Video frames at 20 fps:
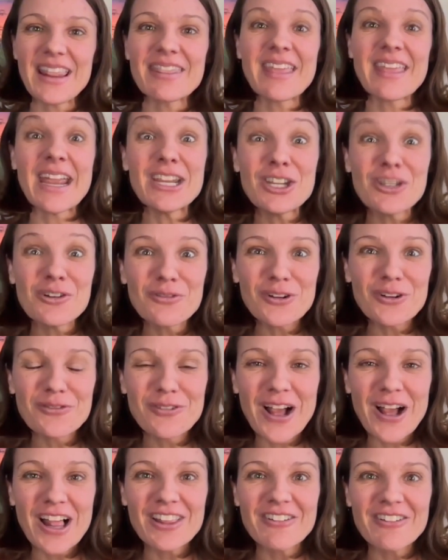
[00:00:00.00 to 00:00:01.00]
Thank you for
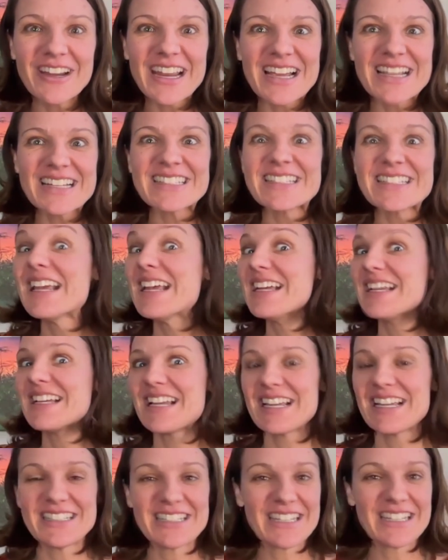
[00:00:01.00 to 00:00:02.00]
following us.
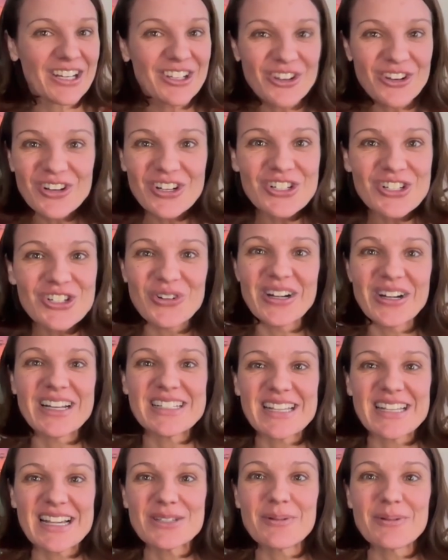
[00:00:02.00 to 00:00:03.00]
Continue to join
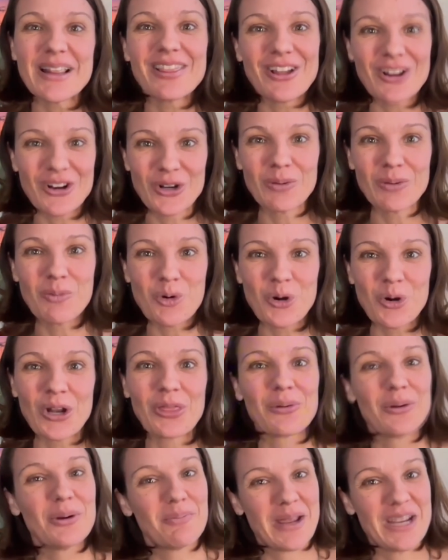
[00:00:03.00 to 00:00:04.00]
us as we learn more
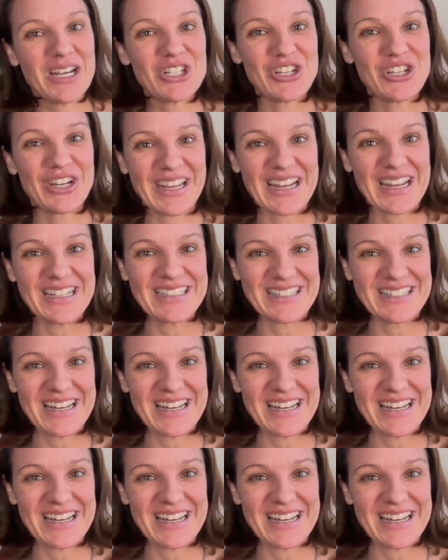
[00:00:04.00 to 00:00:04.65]
through patient case